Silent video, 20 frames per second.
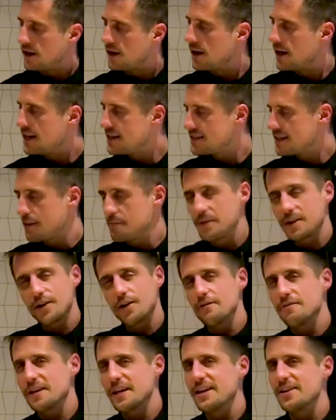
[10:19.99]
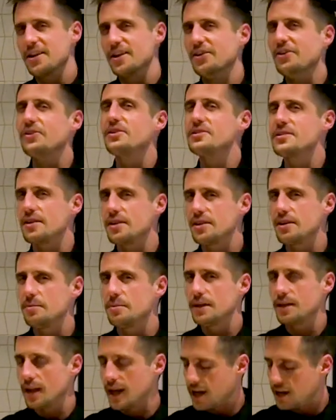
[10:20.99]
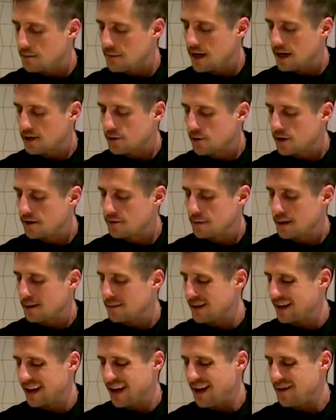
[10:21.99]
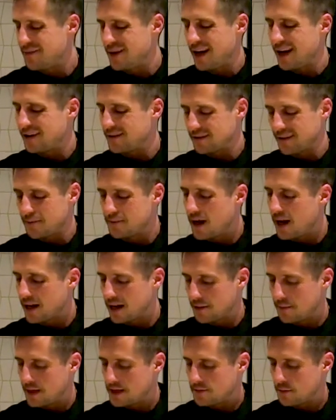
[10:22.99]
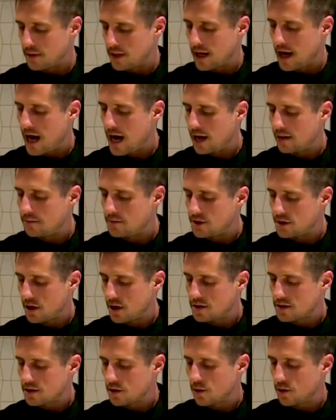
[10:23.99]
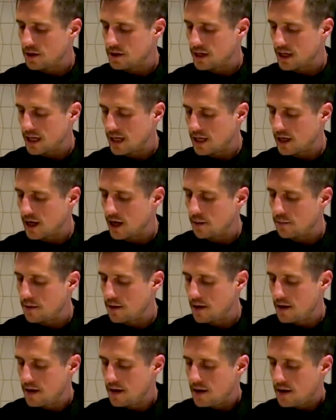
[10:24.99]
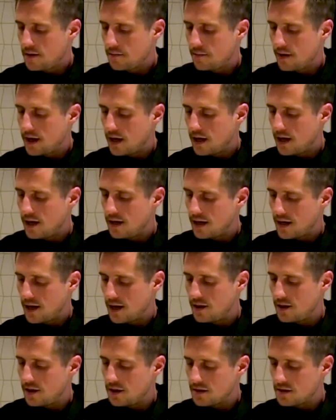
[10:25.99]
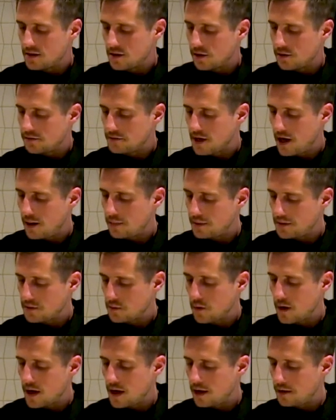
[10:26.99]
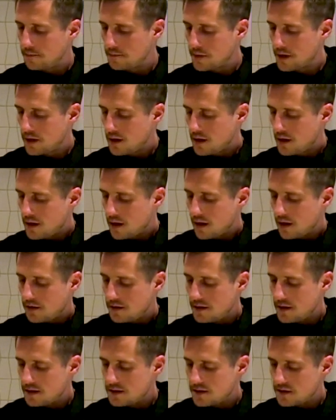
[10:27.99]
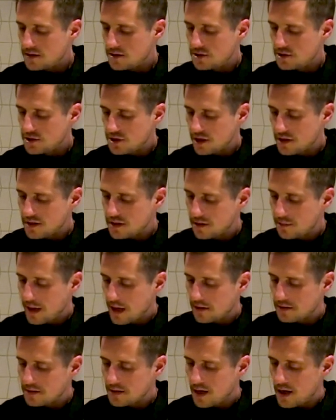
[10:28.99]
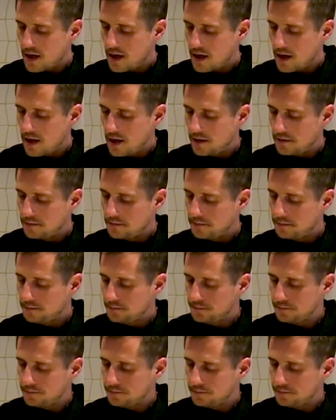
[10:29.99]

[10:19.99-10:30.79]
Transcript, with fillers: There is something over here that looks a little bit like a microwave, but I'm like, I'm not, I'm not going to mess with it. I am just going to heat up my honey on the stove top as well. And this is just about done.